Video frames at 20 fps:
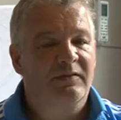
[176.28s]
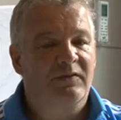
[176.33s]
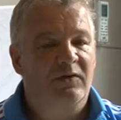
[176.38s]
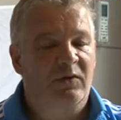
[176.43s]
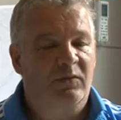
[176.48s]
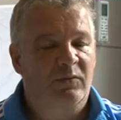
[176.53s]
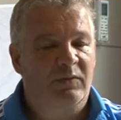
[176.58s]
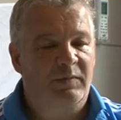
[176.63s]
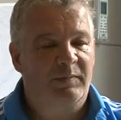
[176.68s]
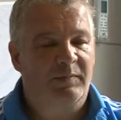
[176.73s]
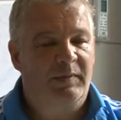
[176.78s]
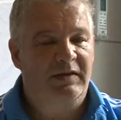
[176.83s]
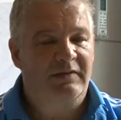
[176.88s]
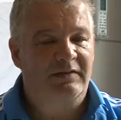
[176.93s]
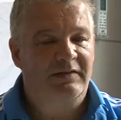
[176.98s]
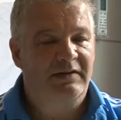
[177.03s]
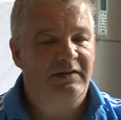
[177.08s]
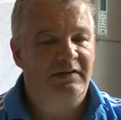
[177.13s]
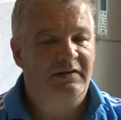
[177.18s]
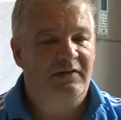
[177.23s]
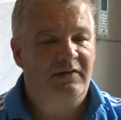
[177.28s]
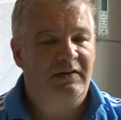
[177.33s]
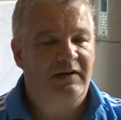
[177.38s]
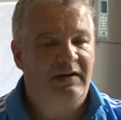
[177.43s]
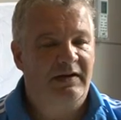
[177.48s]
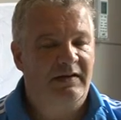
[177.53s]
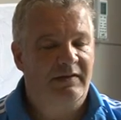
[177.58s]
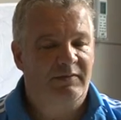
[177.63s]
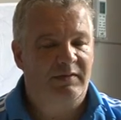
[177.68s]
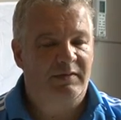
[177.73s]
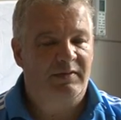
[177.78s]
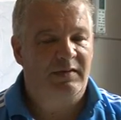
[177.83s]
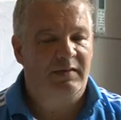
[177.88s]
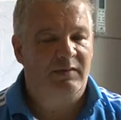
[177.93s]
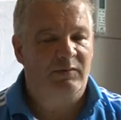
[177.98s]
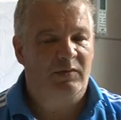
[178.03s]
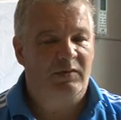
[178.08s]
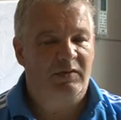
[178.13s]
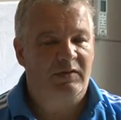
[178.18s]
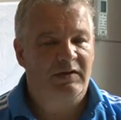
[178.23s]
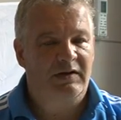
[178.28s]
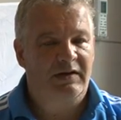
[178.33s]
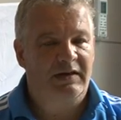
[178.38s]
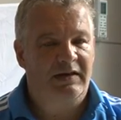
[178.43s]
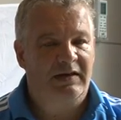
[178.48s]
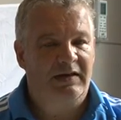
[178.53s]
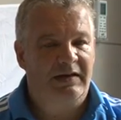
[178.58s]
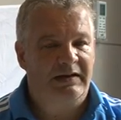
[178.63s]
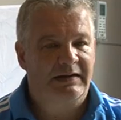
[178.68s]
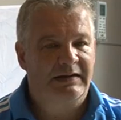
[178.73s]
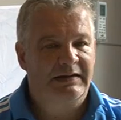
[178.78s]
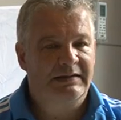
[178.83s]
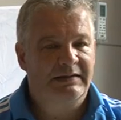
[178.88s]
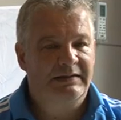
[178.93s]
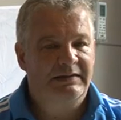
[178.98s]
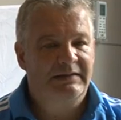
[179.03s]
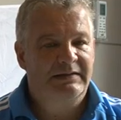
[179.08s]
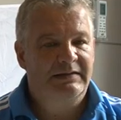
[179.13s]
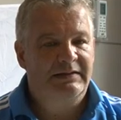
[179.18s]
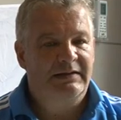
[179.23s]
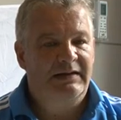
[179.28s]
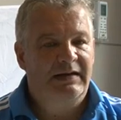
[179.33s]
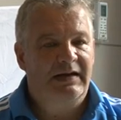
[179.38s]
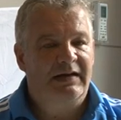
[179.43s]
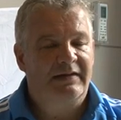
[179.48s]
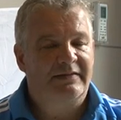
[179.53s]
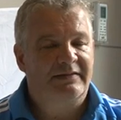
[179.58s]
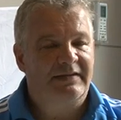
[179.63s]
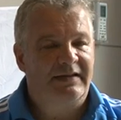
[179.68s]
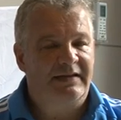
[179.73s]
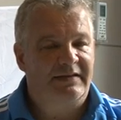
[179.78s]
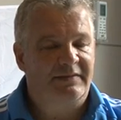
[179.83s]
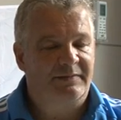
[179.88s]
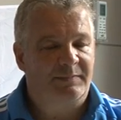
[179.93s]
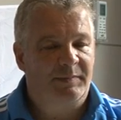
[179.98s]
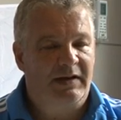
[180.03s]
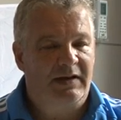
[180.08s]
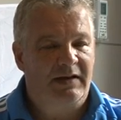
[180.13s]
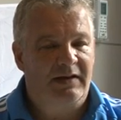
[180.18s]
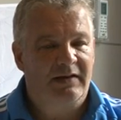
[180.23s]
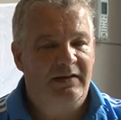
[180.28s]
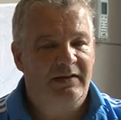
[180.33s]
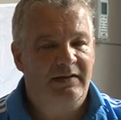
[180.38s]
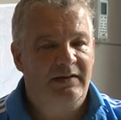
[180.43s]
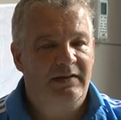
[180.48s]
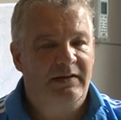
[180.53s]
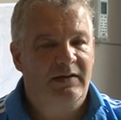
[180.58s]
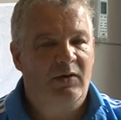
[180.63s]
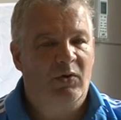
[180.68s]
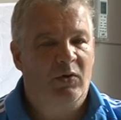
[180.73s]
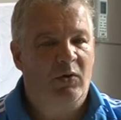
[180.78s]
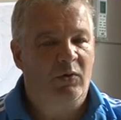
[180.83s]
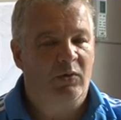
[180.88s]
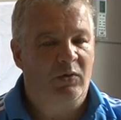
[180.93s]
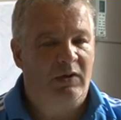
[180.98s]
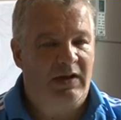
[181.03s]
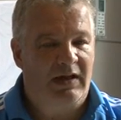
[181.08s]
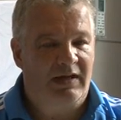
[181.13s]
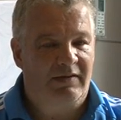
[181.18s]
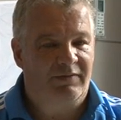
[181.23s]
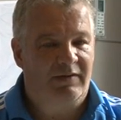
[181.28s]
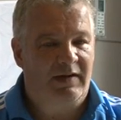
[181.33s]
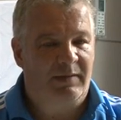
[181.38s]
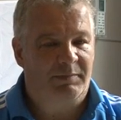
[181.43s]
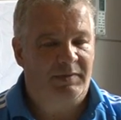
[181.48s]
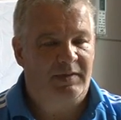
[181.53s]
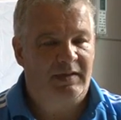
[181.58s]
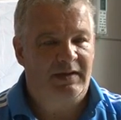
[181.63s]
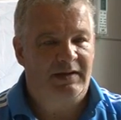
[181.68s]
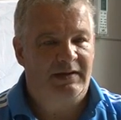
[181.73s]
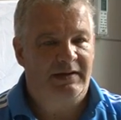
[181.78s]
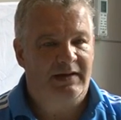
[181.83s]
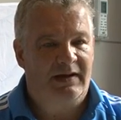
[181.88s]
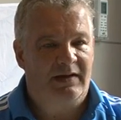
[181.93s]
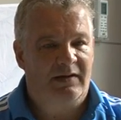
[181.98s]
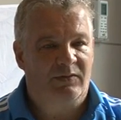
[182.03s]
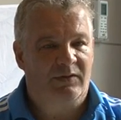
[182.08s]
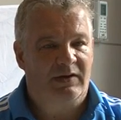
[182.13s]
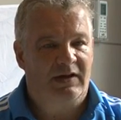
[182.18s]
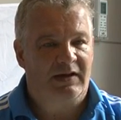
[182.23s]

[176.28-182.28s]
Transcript: talked with my children and everything was clear, and I changed my whole life upside down.